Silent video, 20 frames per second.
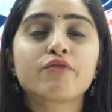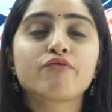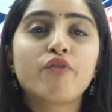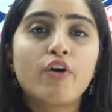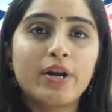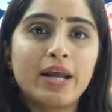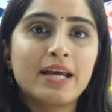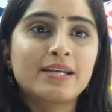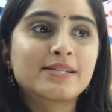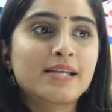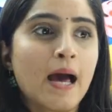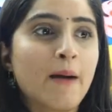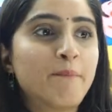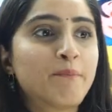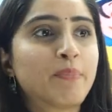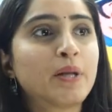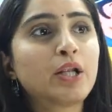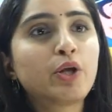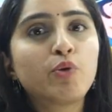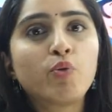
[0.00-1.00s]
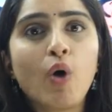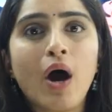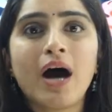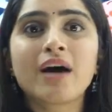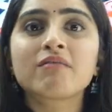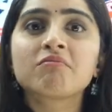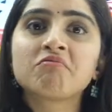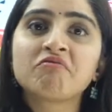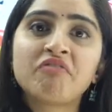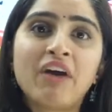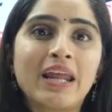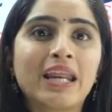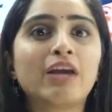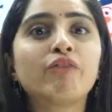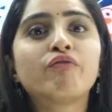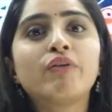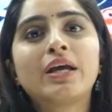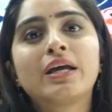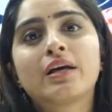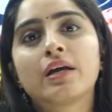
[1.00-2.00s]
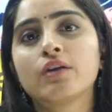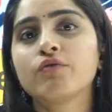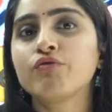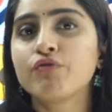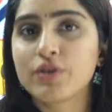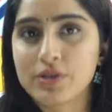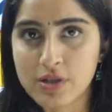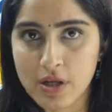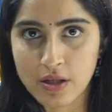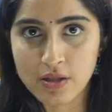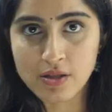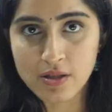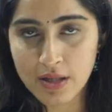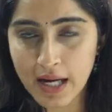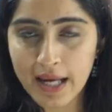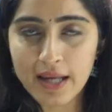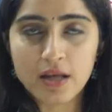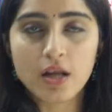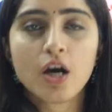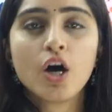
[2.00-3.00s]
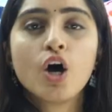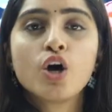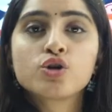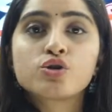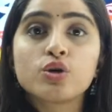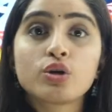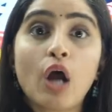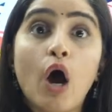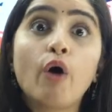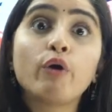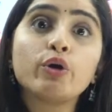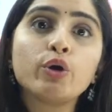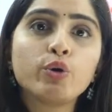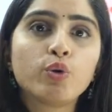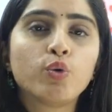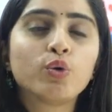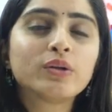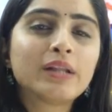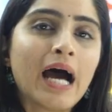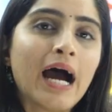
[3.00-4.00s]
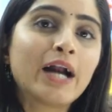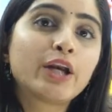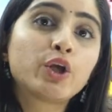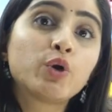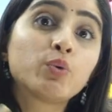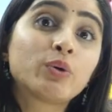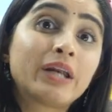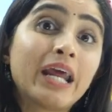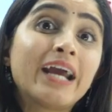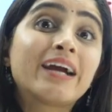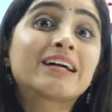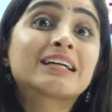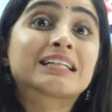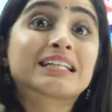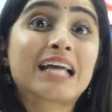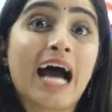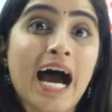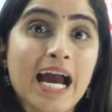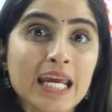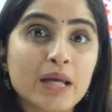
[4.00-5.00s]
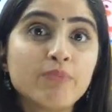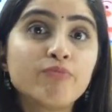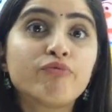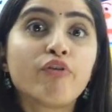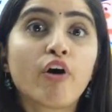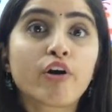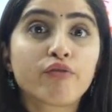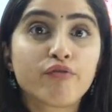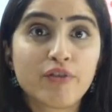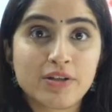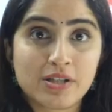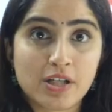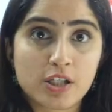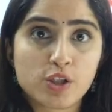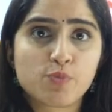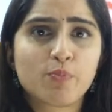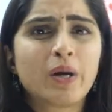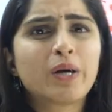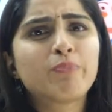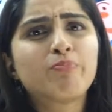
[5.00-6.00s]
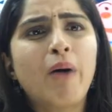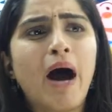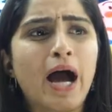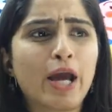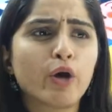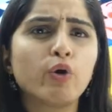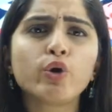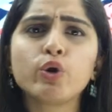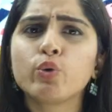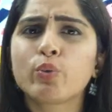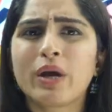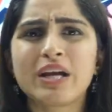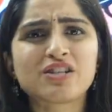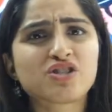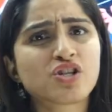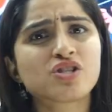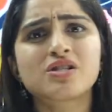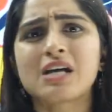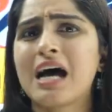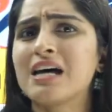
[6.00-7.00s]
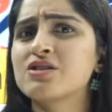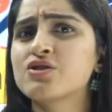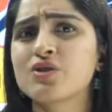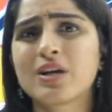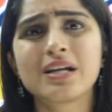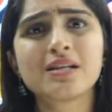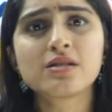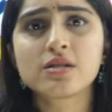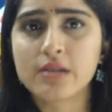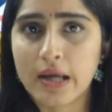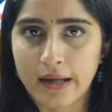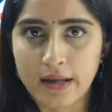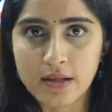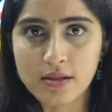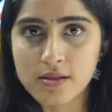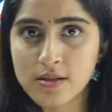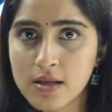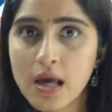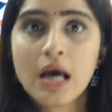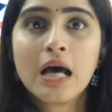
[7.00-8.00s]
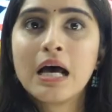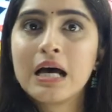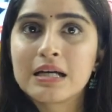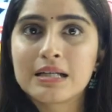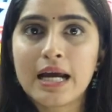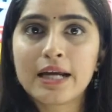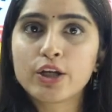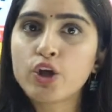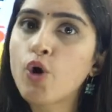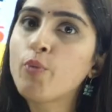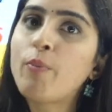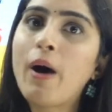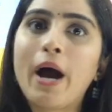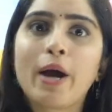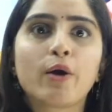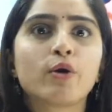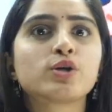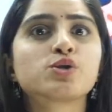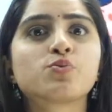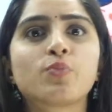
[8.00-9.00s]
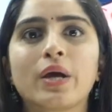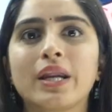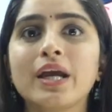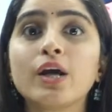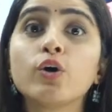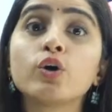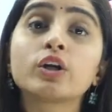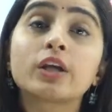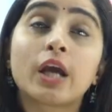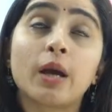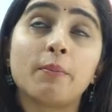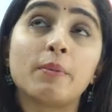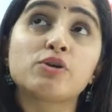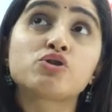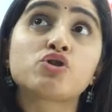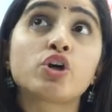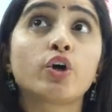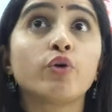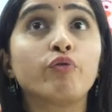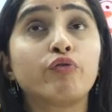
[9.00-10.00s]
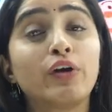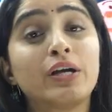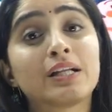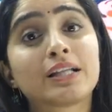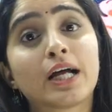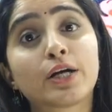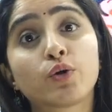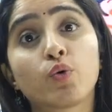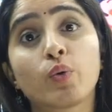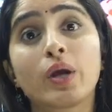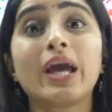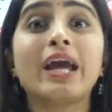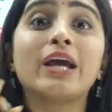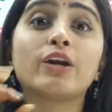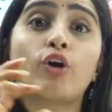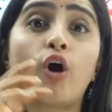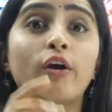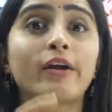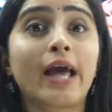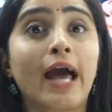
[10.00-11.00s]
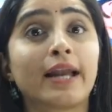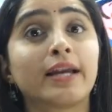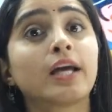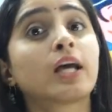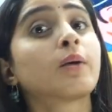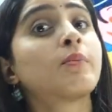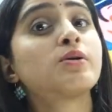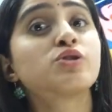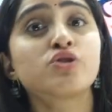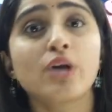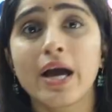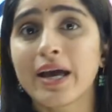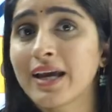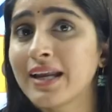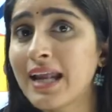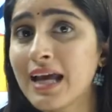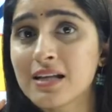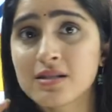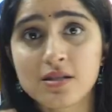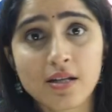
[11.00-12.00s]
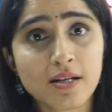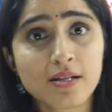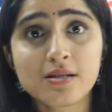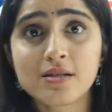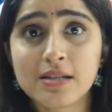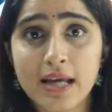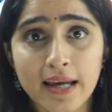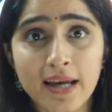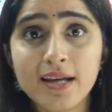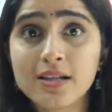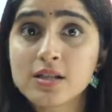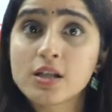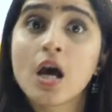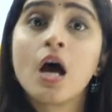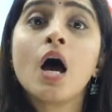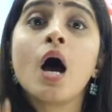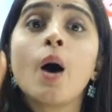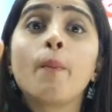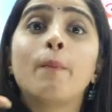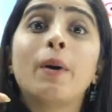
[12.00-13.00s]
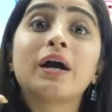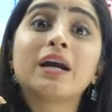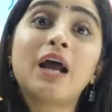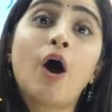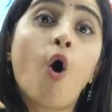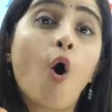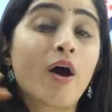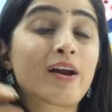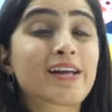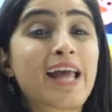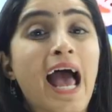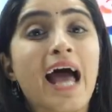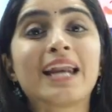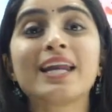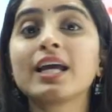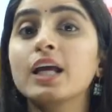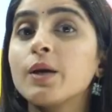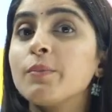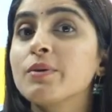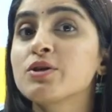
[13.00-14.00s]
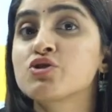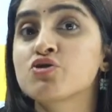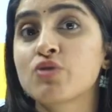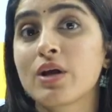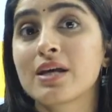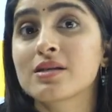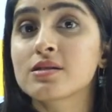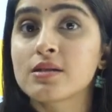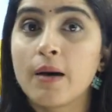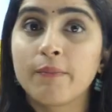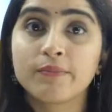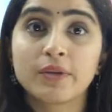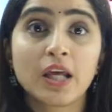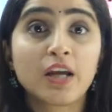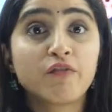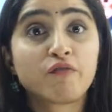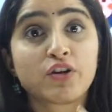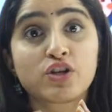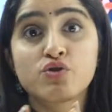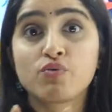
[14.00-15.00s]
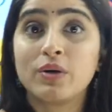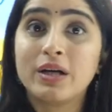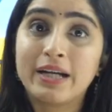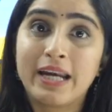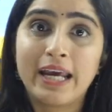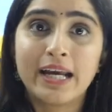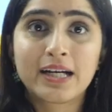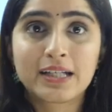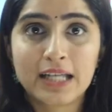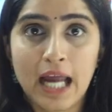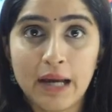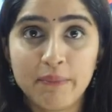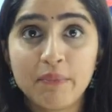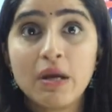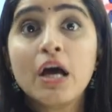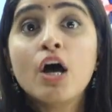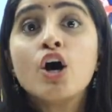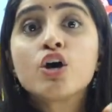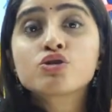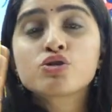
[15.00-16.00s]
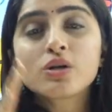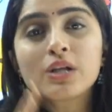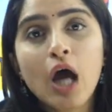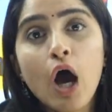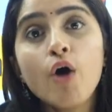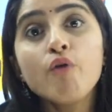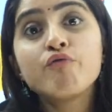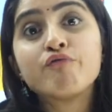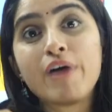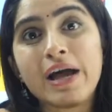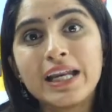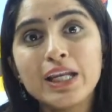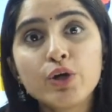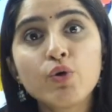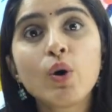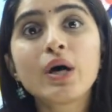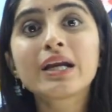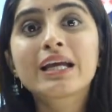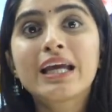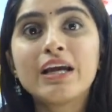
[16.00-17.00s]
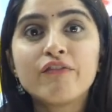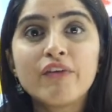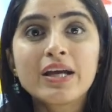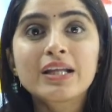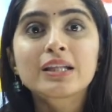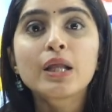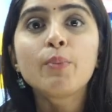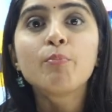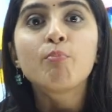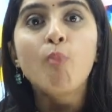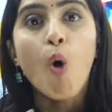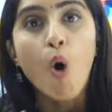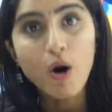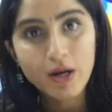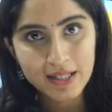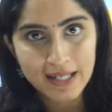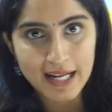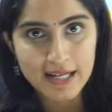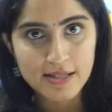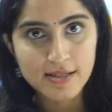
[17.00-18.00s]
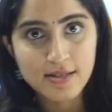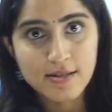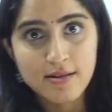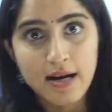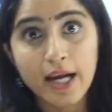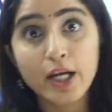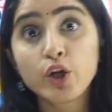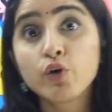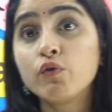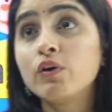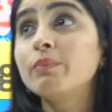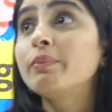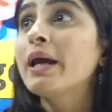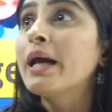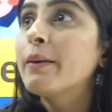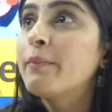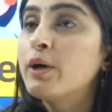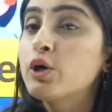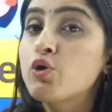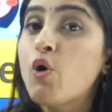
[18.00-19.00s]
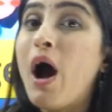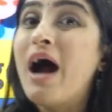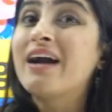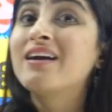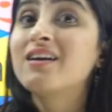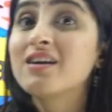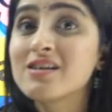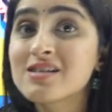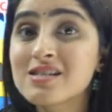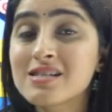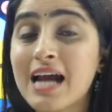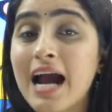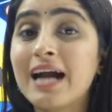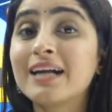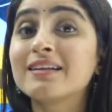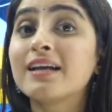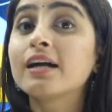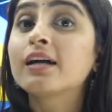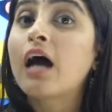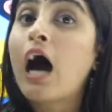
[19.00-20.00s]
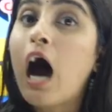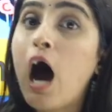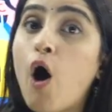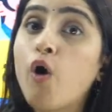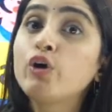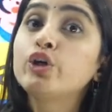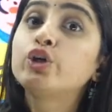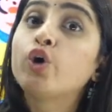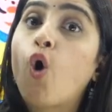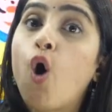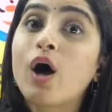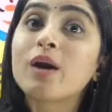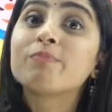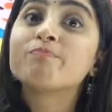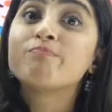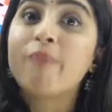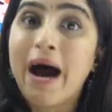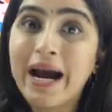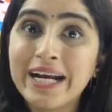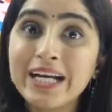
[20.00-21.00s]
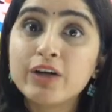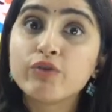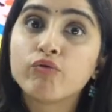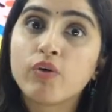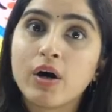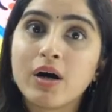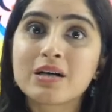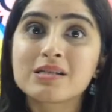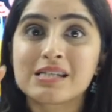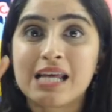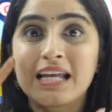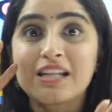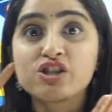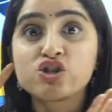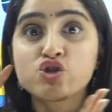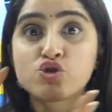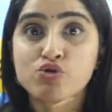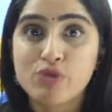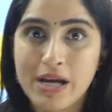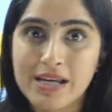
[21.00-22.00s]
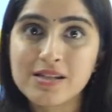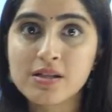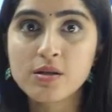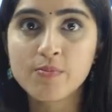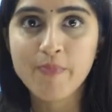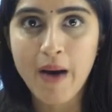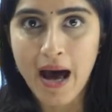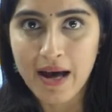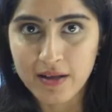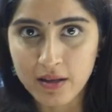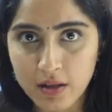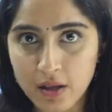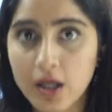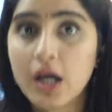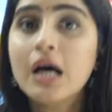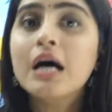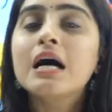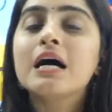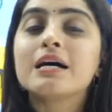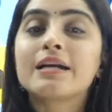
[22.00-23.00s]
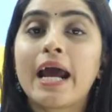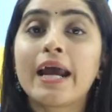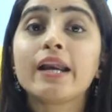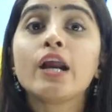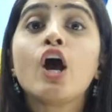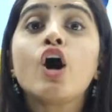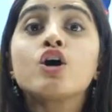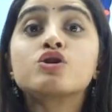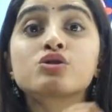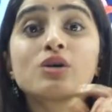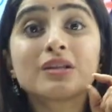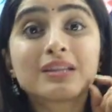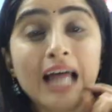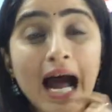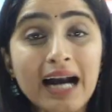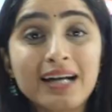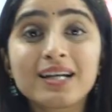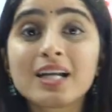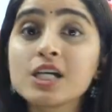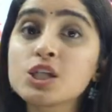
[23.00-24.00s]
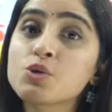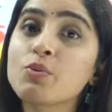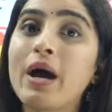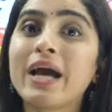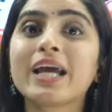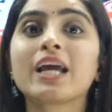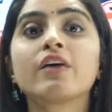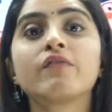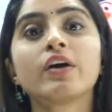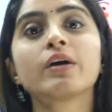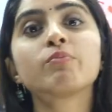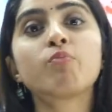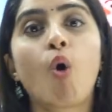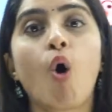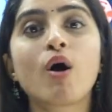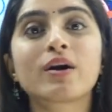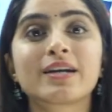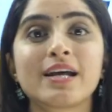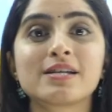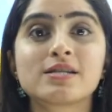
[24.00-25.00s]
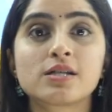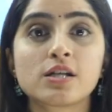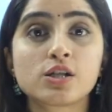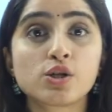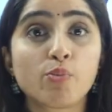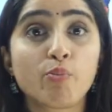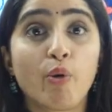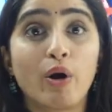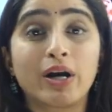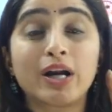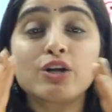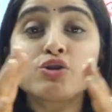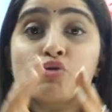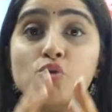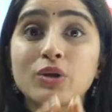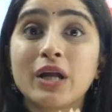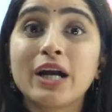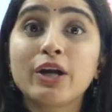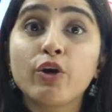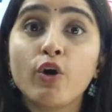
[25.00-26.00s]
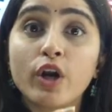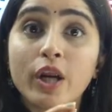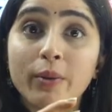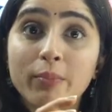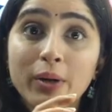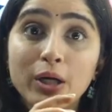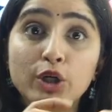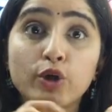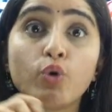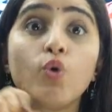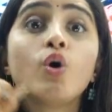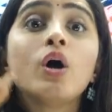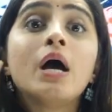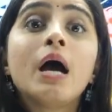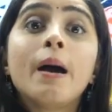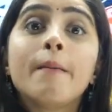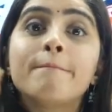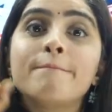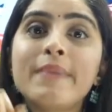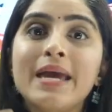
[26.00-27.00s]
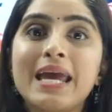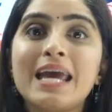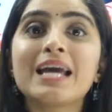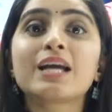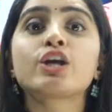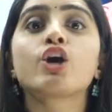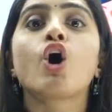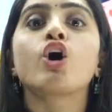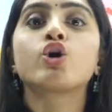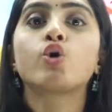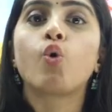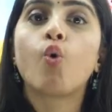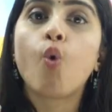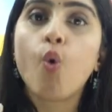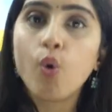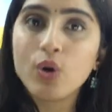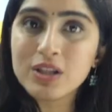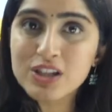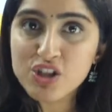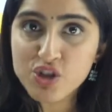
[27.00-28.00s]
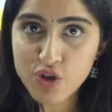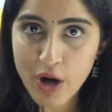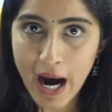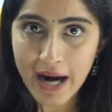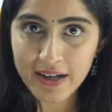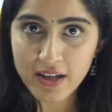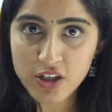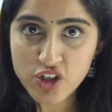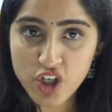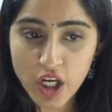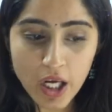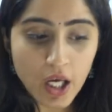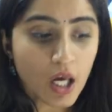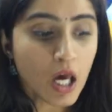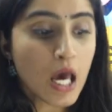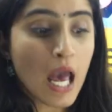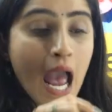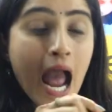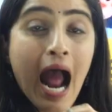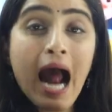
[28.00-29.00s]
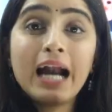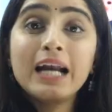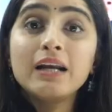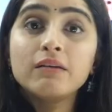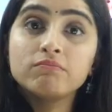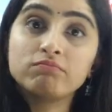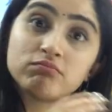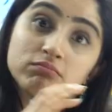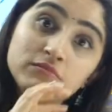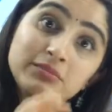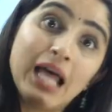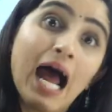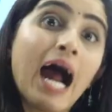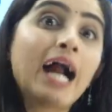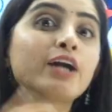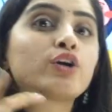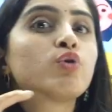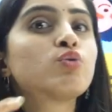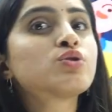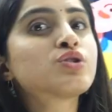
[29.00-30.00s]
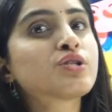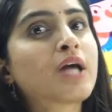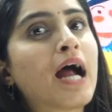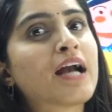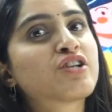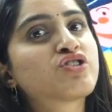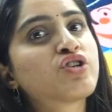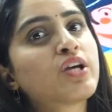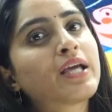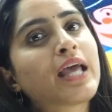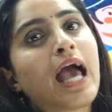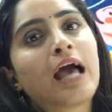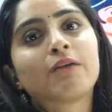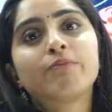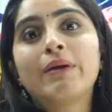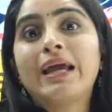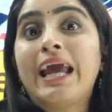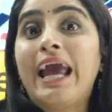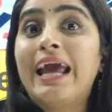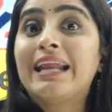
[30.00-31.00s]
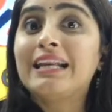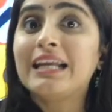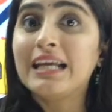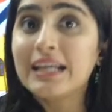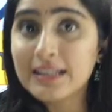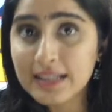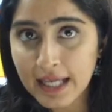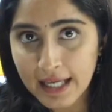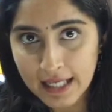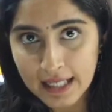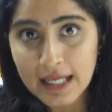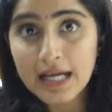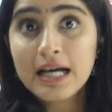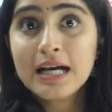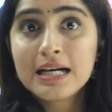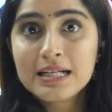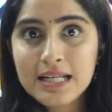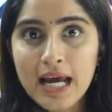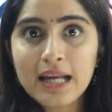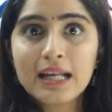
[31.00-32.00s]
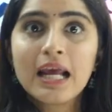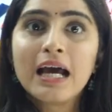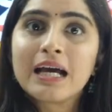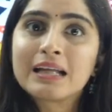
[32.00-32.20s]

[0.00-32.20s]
For example, you are very weak in physics, right? So now you know that you take time for physics, but bio you can just answer in seconds, right? Your bio is very good. Chemistry, you feel that, okay, inorganic chemistry I can answer in seconds, but organic chemistry is something which will take time. So now when you are giving the mock test, right, you will be able to understand that how your mind works in stressed manner, right? So that is why giving mock test is important, so that you are able to make your own strategy and that own strategy can be anything, right?